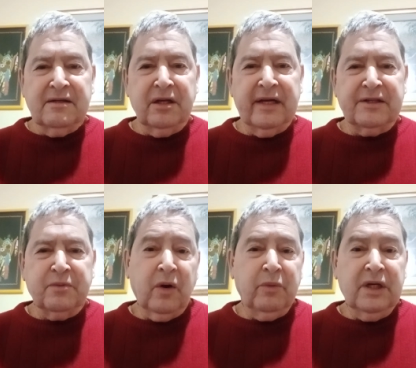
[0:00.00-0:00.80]
so
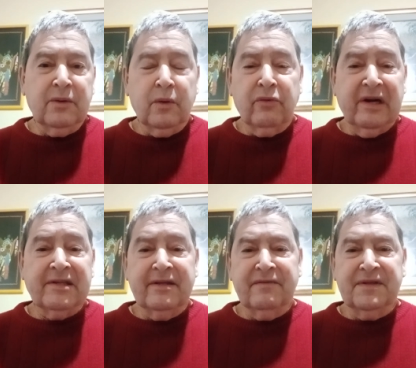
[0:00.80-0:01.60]
that's what we call
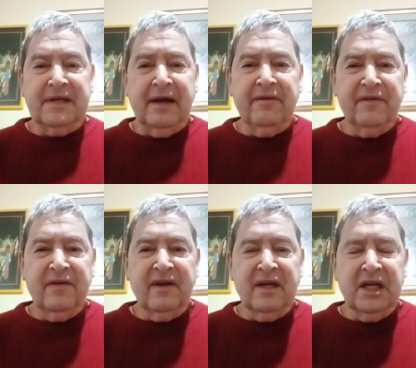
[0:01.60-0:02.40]
relative
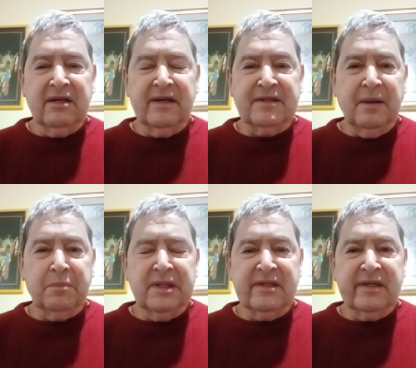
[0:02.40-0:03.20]
sound. Another
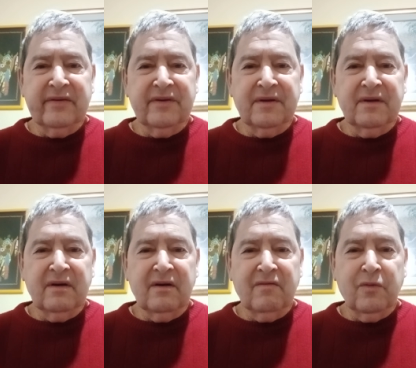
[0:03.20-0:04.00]
example is given
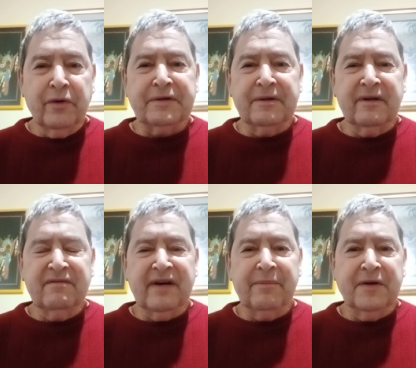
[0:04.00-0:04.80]
of water.
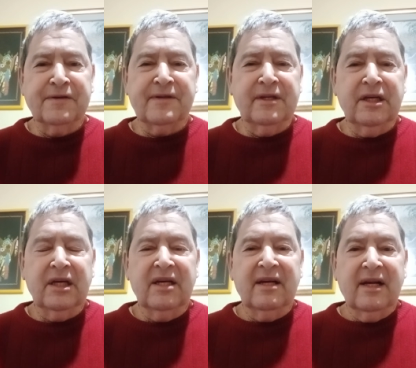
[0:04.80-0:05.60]
If I'm
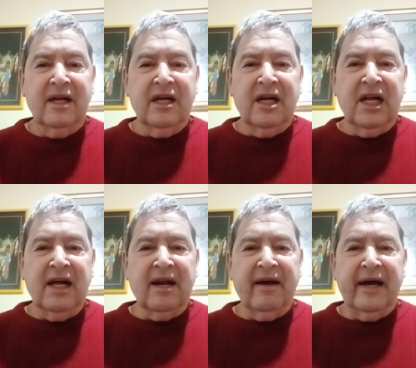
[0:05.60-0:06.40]
thirsty
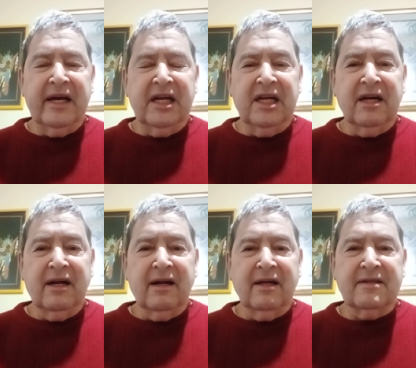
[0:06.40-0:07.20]
and I
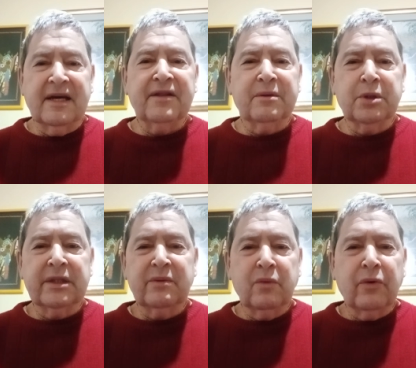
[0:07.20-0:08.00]
uh, say the word